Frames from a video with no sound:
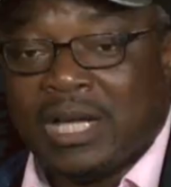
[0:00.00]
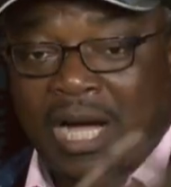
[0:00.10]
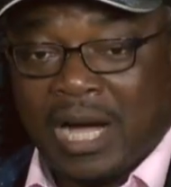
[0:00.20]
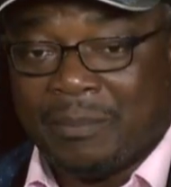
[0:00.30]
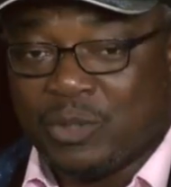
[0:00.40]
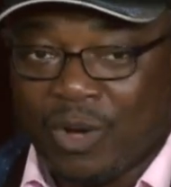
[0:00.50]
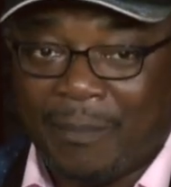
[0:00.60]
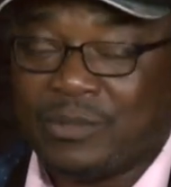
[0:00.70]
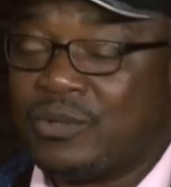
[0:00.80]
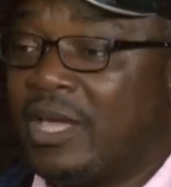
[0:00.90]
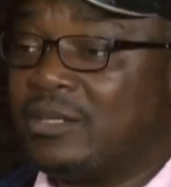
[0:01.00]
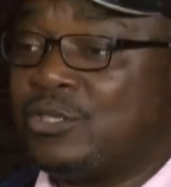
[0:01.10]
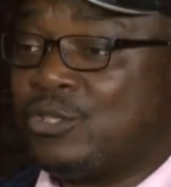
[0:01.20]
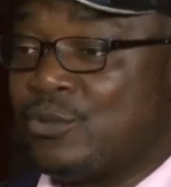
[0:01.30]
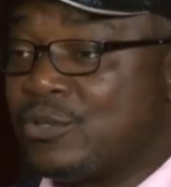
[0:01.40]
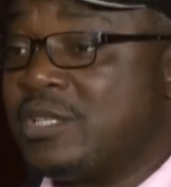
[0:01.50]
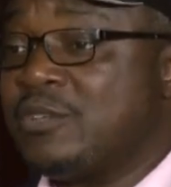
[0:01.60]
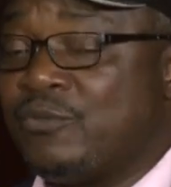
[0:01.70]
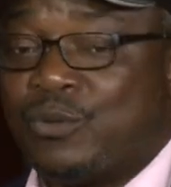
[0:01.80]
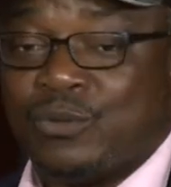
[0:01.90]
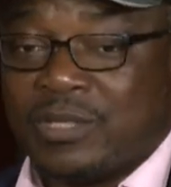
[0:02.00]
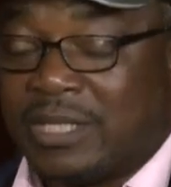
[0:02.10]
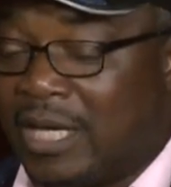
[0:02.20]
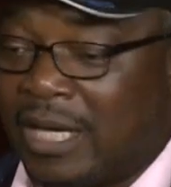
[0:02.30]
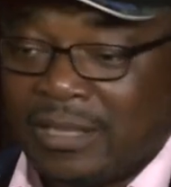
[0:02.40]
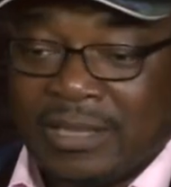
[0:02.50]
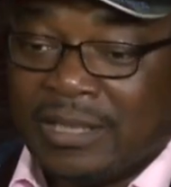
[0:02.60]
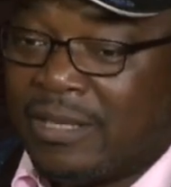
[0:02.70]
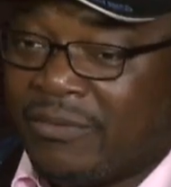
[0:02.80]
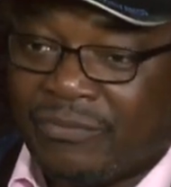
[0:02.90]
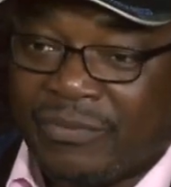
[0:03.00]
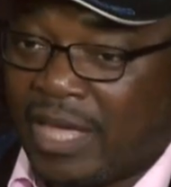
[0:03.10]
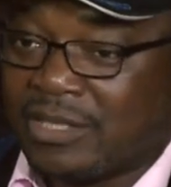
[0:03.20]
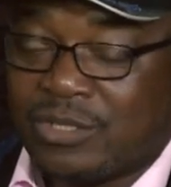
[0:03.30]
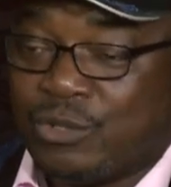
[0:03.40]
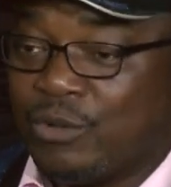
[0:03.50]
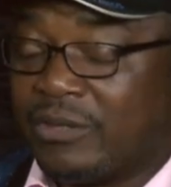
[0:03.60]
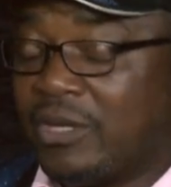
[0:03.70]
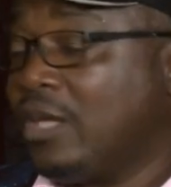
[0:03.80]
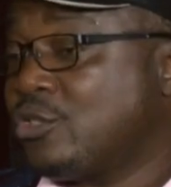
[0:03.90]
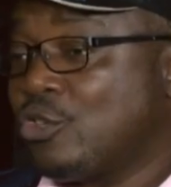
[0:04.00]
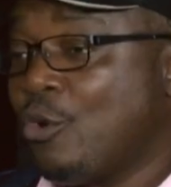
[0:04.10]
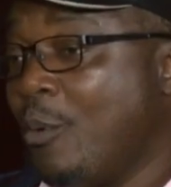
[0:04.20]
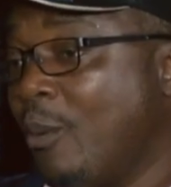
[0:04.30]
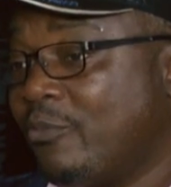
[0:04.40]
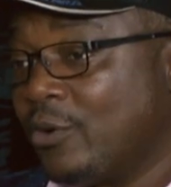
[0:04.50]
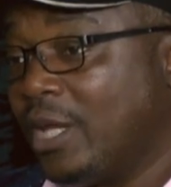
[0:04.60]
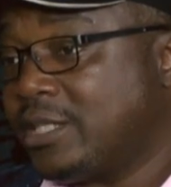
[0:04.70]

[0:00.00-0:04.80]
You happen to get the shows, interviews, and thank you and thanks to your mom for